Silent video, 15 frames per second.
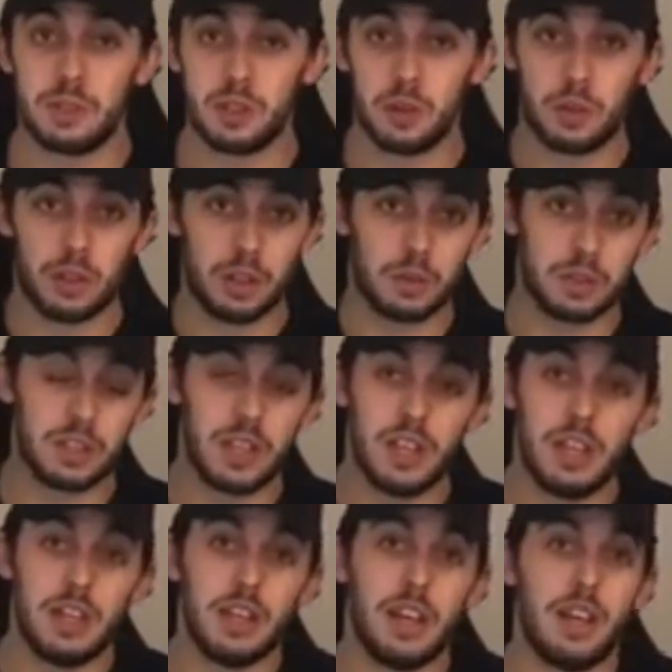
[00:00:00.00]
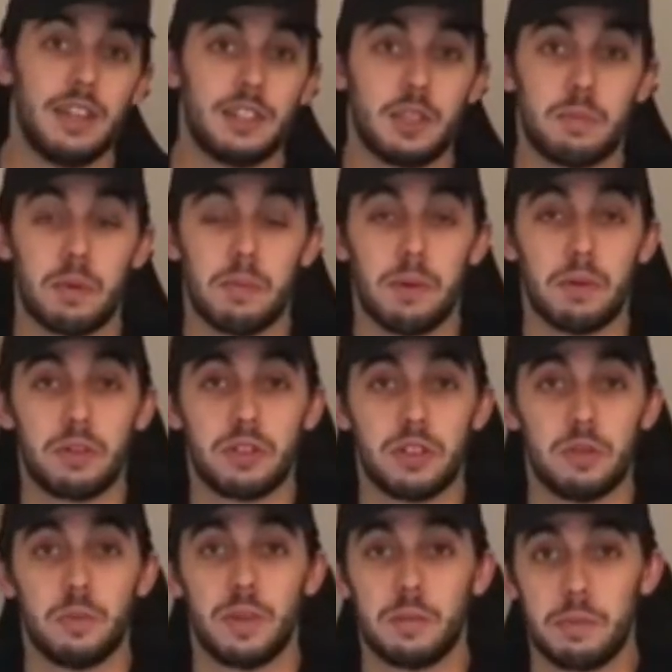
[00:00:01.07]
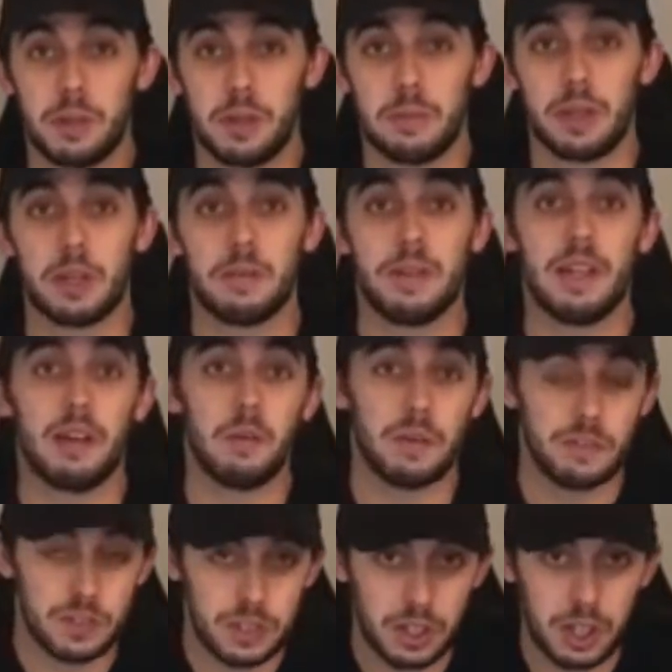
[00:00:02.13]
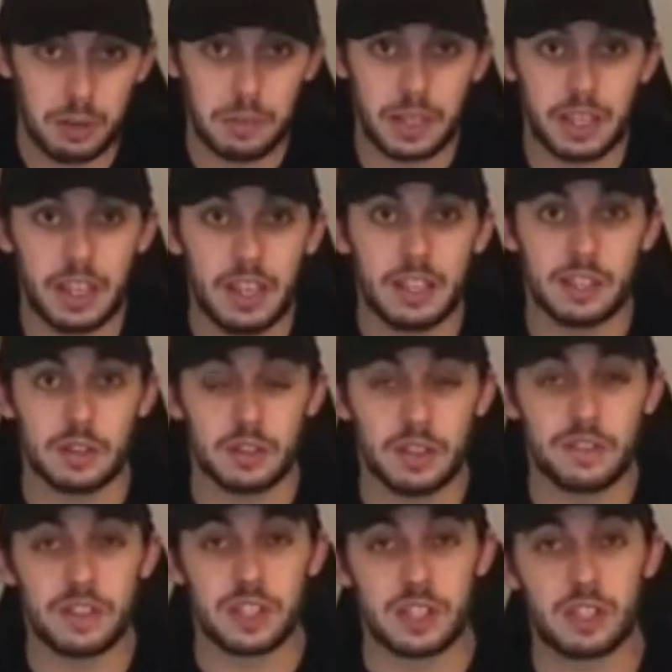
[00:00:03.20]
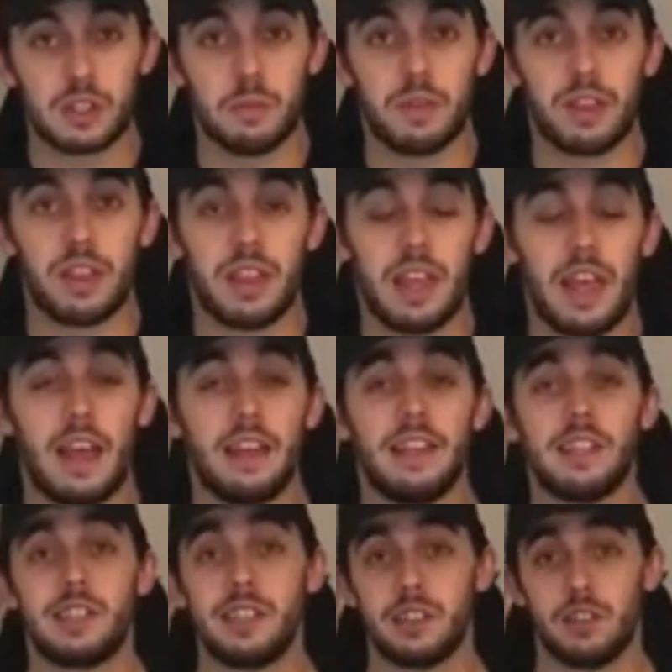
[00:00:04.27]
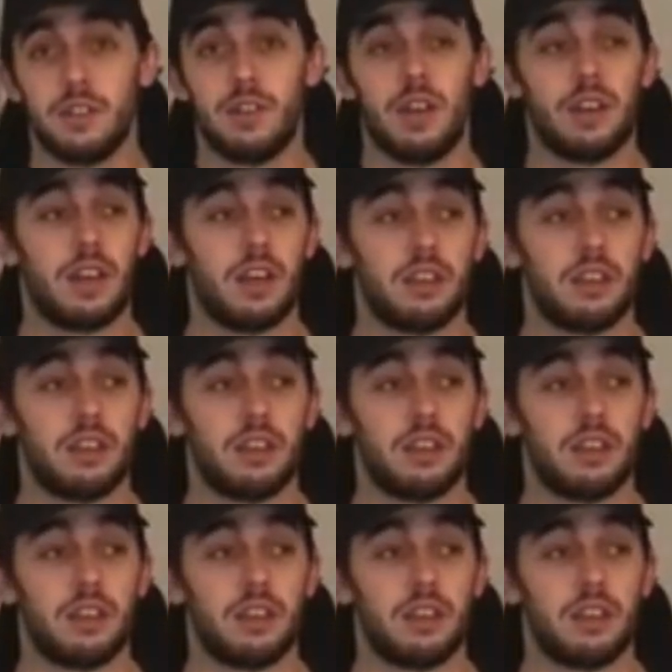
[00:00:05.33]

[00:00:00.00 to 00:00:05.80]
so close to promotion with Birmingham and now with Derby. So there's obviously something there, and this is a